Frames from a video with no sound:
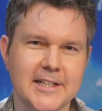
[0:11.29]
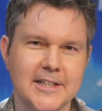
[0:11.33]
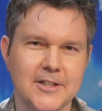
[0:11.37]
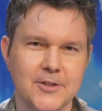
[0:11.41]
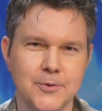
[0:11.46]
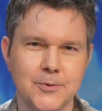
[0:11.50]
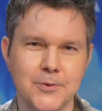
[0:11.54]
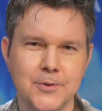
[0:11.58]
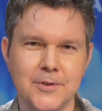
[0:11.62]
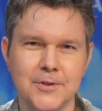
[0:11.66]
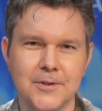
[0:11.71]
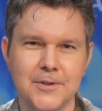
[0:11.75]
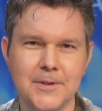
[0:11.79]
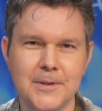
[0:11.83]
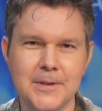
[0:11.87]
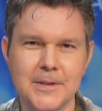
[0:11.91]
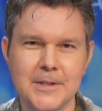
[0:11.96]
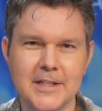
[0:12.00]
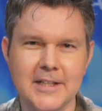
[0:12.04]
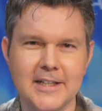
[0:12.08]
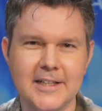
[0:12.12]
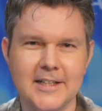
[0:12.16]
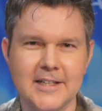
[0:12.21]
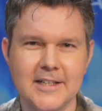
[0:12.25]

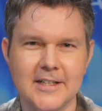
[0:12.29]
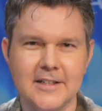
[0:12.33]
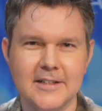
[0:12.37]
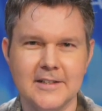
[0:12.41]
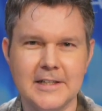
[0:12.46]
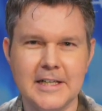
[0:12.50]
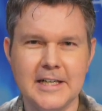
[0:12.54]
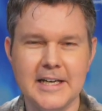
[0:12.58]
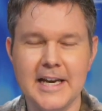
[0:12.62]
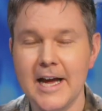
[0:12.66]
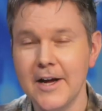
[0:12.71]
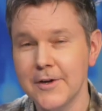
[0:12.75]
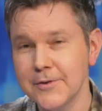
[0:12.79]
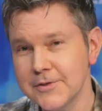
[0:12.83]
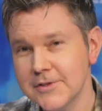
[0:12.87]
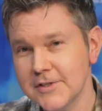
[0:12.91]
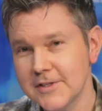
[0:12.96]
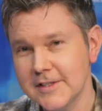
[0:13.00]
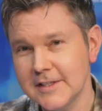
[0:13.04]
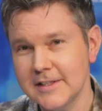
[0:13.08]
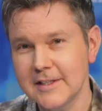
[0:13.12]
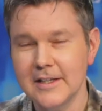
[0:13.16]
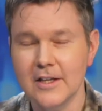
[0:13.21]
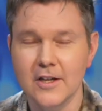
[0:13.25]
Google
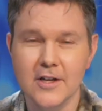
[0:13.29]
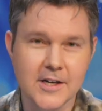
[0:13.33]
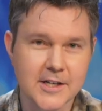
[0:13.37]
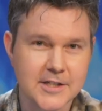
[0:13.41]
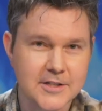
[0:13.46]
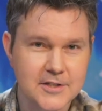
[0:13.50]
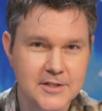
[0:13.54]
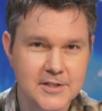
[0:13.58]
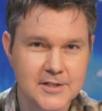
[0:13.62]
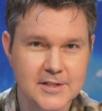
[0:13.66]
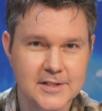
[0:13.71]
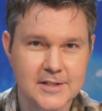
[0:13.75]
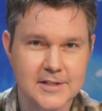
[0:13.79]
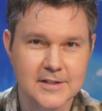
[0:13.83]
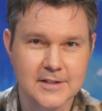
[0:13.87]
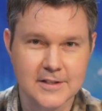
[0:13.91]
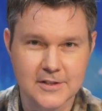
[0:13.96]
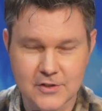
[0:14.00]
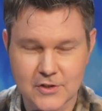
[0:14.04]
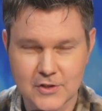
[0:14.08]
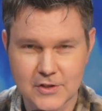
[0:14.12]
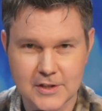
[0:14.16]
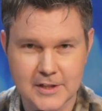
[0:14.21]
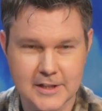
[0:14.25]
announced and launched
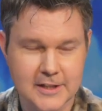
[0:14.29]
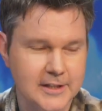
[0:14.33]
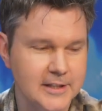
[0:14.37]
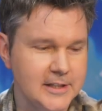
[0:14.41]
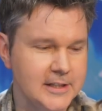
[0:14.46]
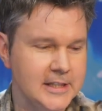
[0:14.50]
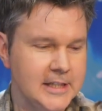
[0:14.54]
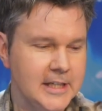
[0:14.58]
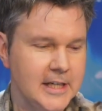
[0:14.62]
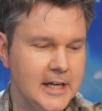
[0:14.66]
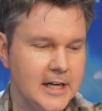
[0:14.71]
this year,